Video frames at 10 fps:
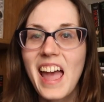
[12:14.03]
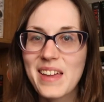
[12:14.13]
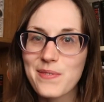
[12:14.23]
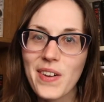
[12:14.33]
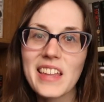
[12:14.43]

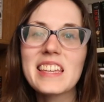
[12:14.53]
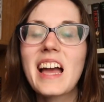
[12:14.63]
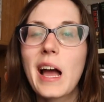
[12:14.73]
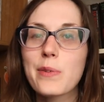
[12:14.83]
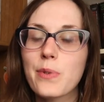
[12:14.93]
And
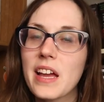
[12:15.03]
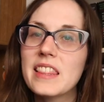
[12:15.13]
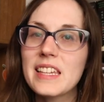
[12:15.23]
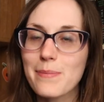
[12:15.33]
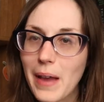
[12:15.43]
finally, I
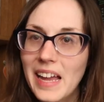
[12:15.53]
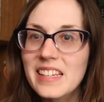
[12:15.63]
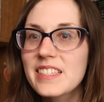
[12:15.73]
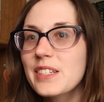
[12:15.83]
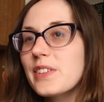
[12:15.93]
read the
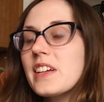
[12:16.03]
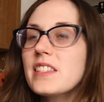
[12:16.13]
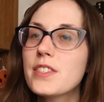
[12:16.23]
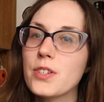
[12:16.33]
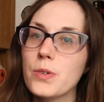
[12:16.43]
companion
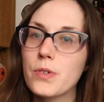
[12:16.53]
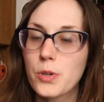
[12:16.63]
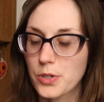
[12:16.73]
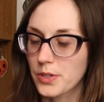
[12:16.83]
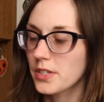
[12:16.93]
series to
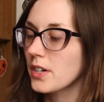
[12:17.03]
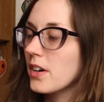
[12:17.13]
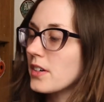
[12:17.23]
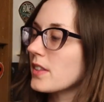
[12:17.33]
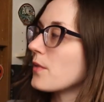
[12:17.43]
Kushiel's
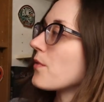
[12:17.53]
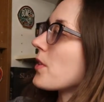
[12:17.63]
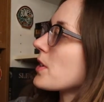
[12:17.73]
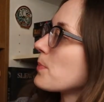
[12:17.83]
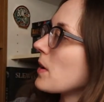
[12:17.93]
Start, the
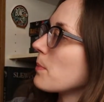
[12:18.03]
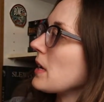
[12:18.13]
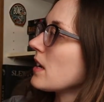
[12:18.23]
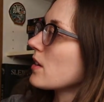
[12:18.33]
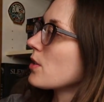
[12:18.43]
first book
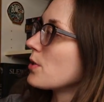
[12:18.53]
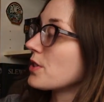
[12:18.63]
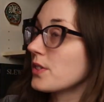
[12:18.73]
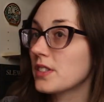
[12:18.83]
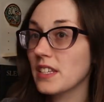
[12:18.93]
being
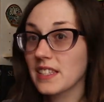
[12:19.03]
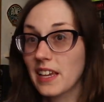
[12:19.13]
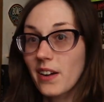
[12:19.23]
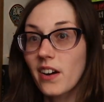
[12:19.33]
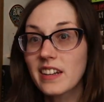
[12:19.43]
Kushiel's
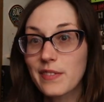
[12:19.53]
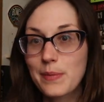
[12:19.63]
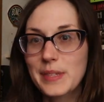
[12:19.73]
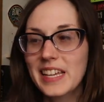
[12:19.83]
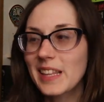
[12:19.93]
Scion, if
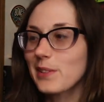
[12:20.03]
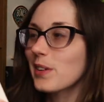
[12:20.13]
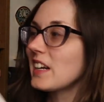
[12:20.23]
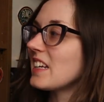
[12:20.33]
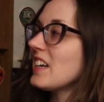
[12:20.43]
I'm saying that
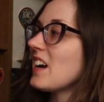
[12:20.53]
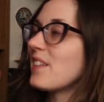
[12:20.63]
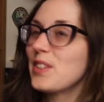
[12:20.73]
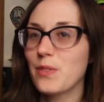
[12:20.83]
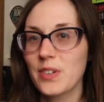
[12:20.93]
right.
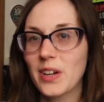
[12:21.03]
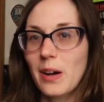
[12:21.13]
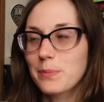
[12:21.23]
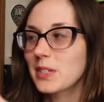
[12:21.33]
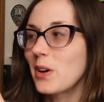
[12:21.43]
A few of you
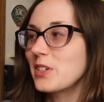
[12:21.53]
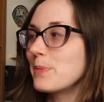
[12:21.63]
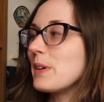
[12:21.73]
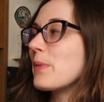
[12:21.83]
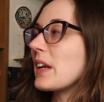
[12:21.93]
helped
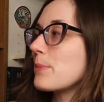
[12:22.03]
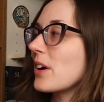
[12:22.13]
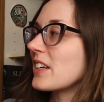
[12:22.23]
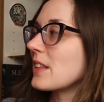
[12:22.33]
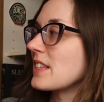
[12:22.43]
coach me when I
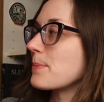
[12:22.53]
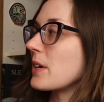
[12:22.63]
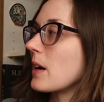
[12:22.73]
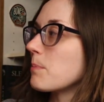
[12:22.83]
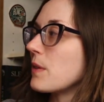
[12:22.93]
brought this
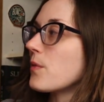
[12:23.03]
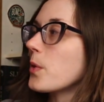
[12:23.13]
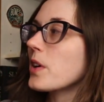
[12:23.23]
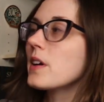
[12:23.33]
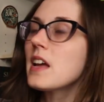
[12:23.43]
book up
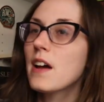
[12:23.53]
before,